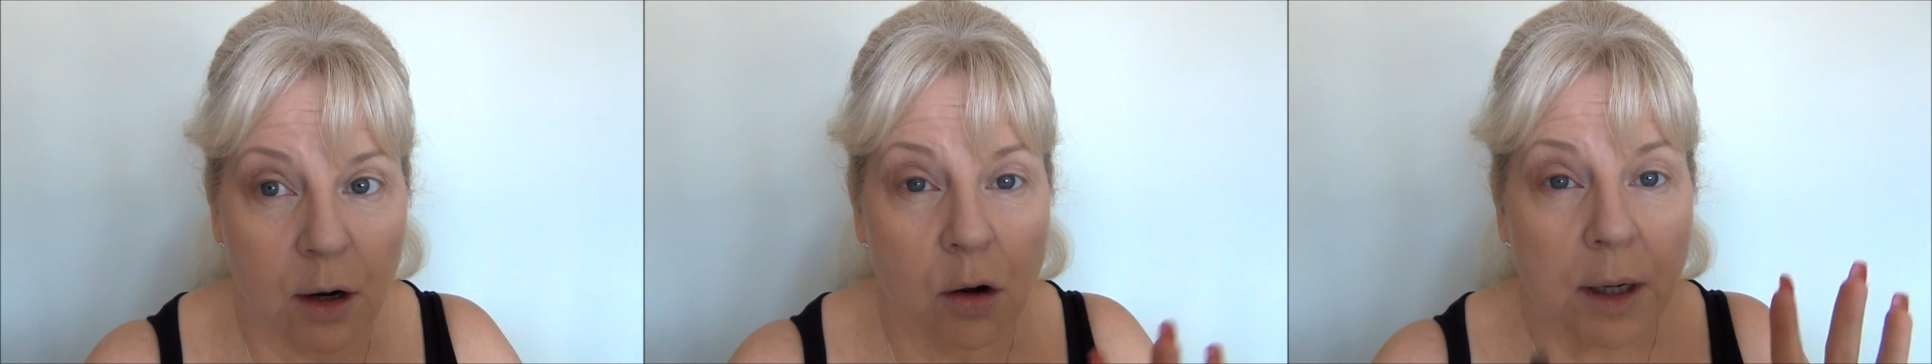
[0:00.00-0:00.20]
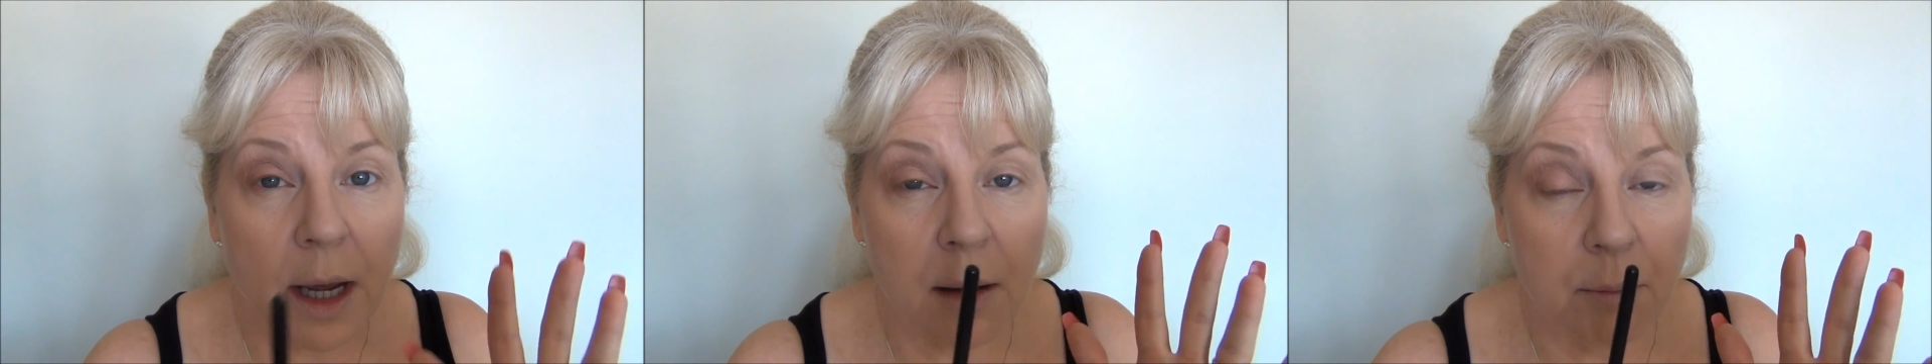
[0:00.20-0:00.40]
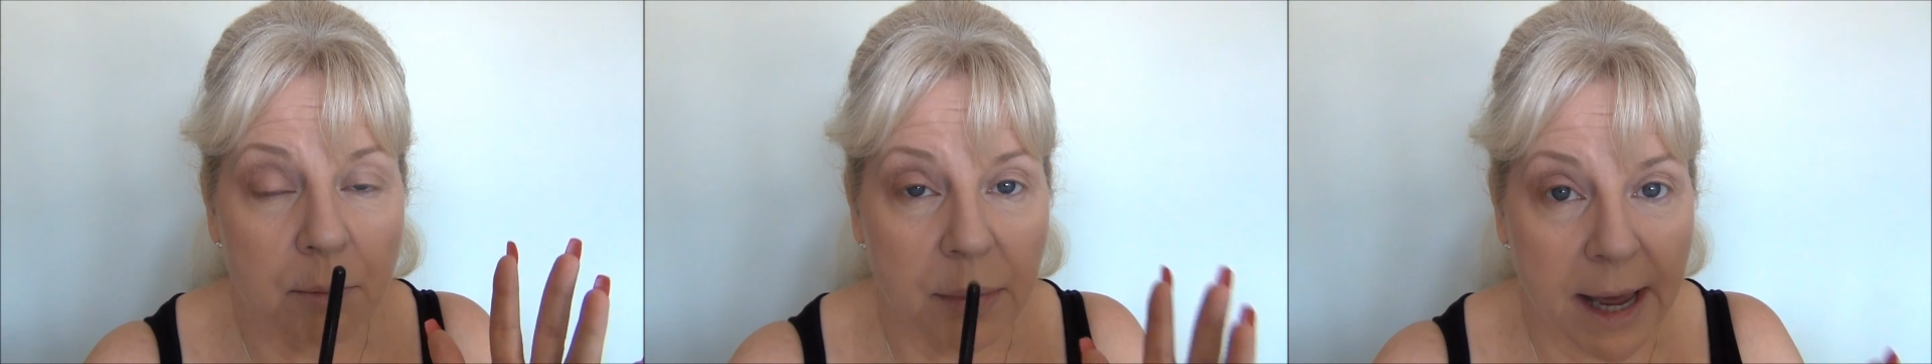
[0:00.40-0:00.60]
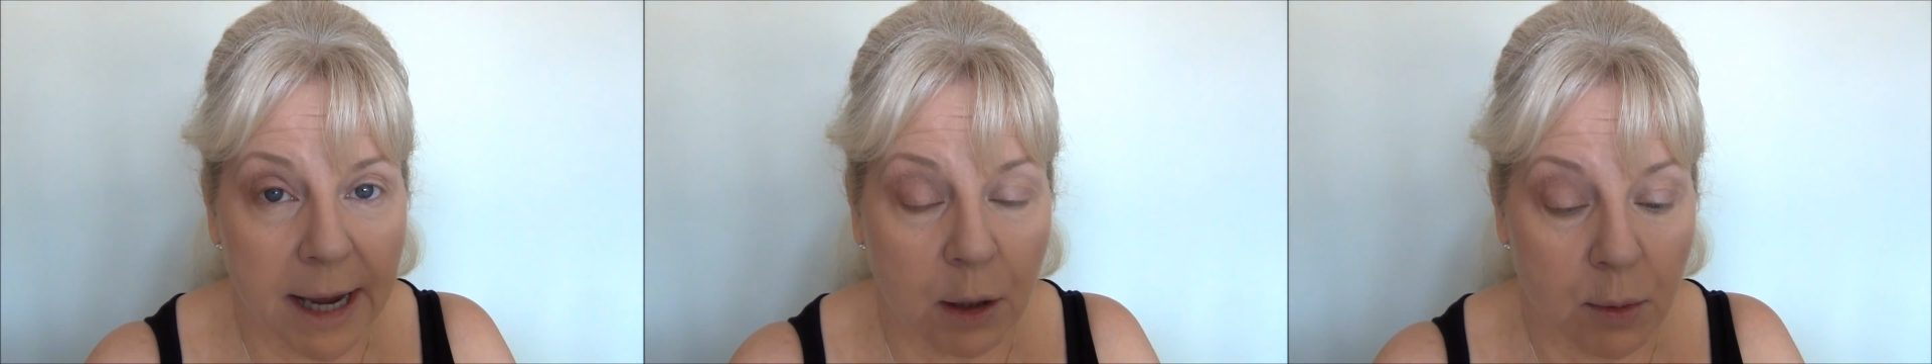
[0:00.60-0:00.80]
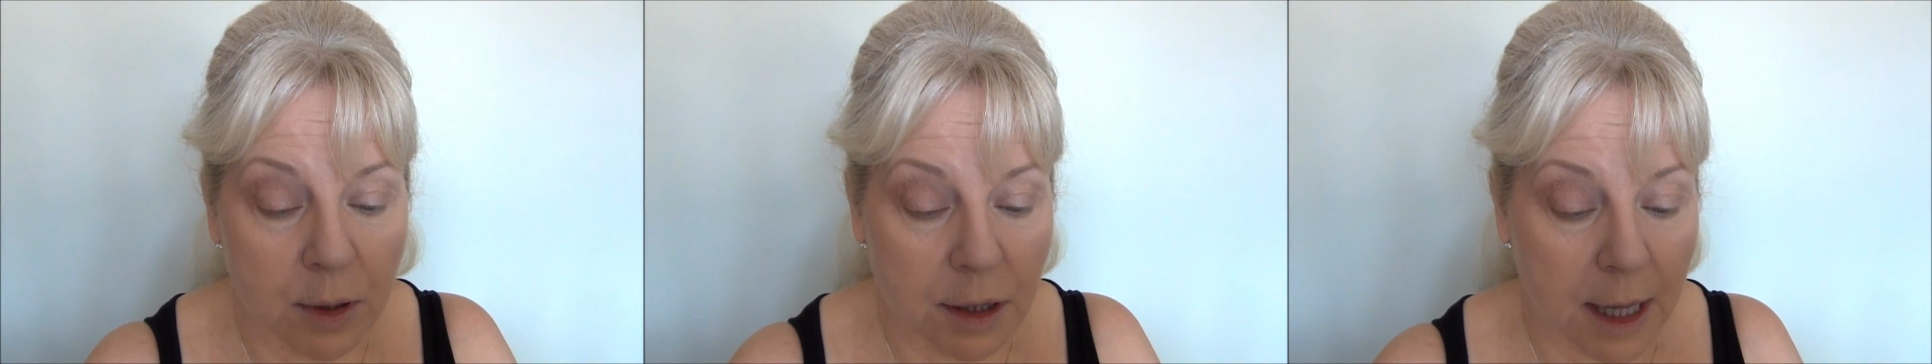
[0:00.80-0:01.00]
I'll come
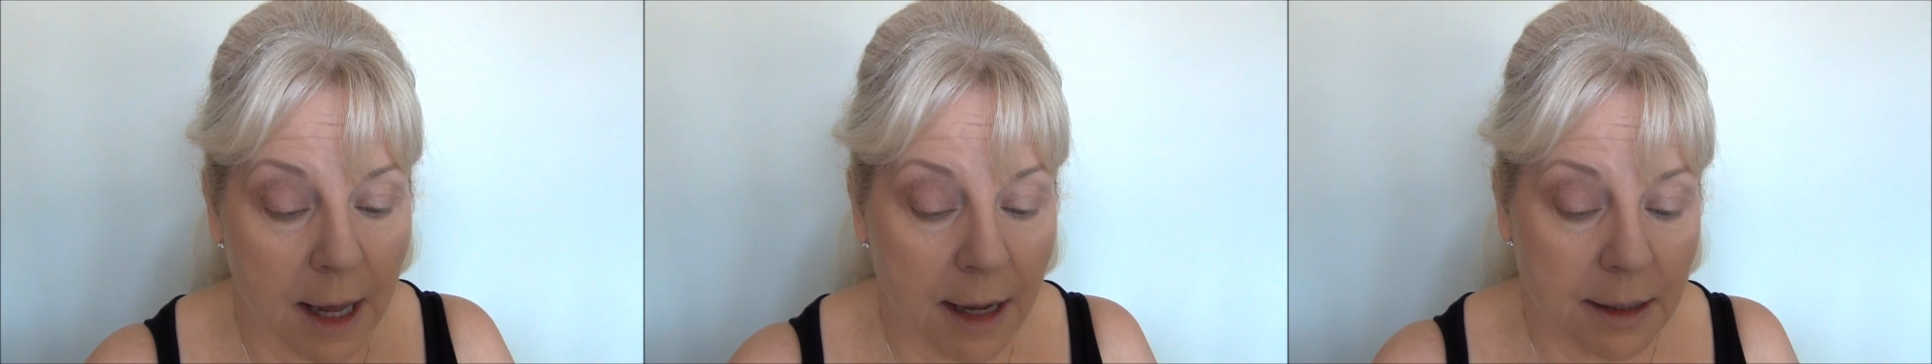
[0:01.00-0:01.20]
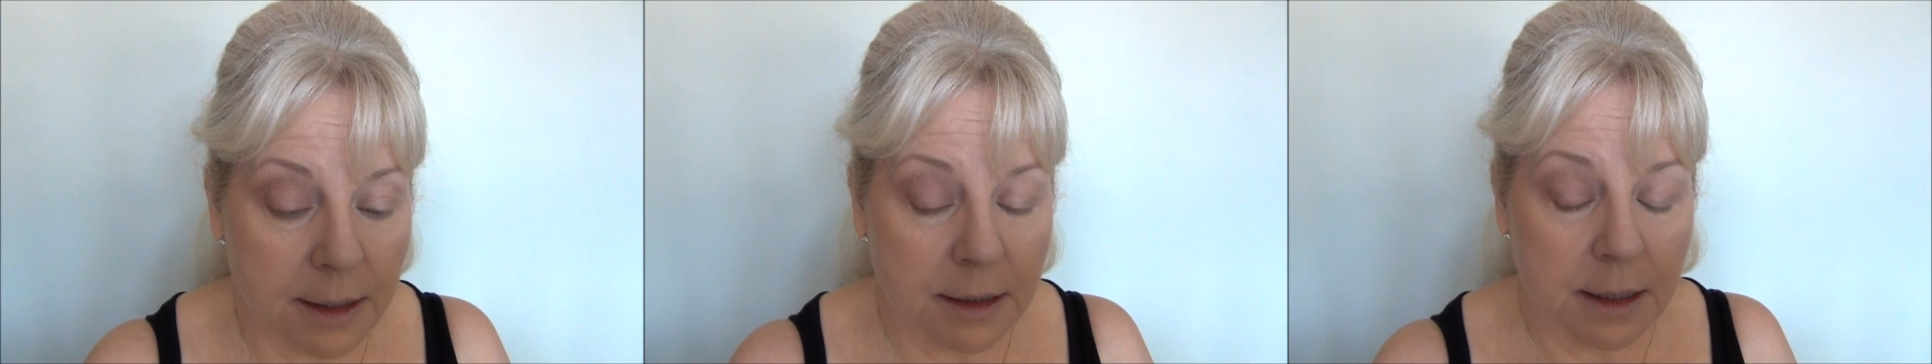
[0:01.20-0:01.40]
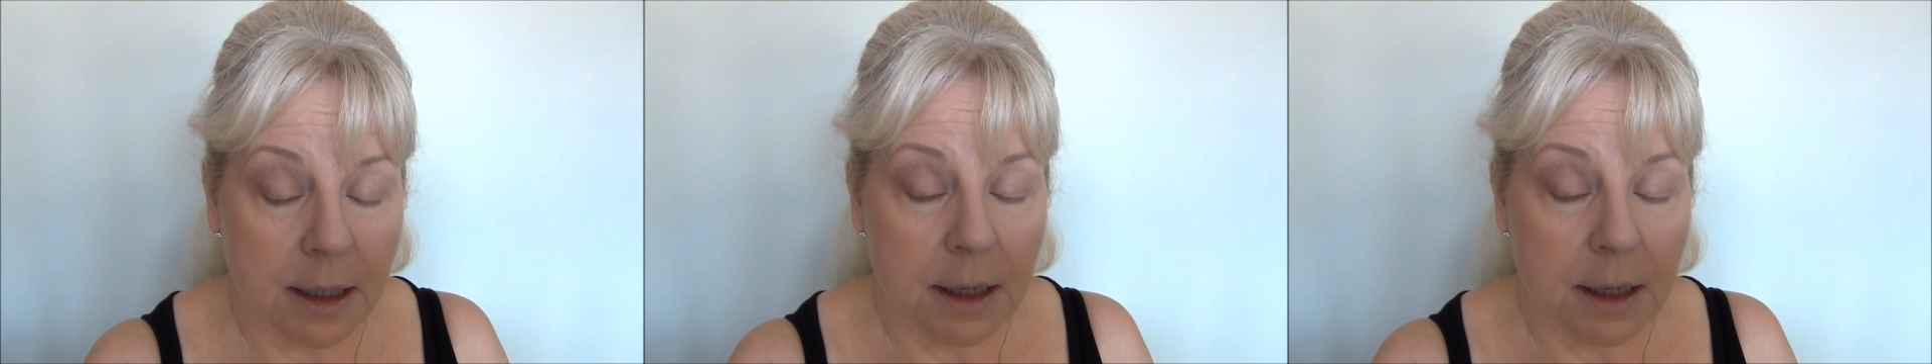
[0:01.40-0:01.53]
back with that.